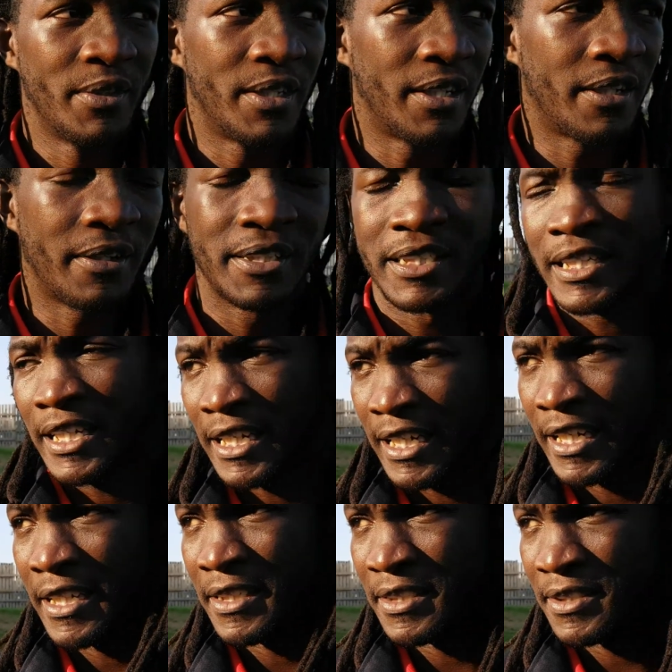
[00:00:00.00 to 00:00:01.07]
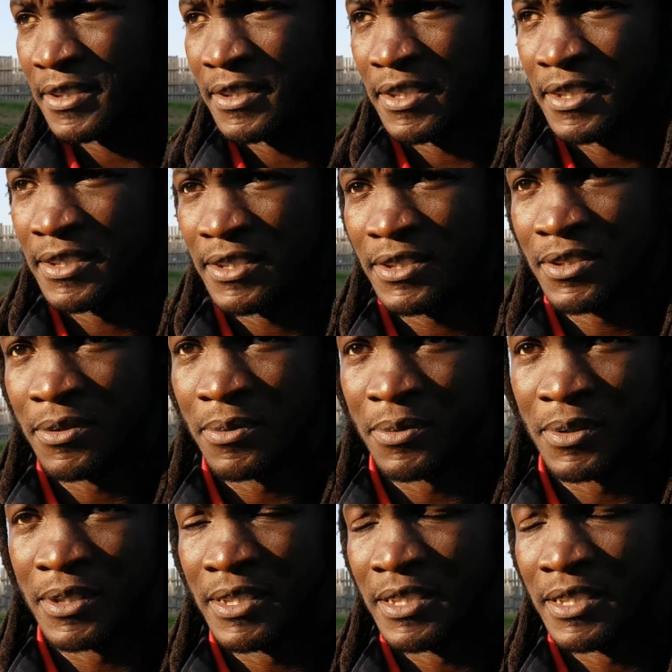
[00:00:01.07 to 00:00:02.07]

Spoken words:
And go and shake hands and just do all the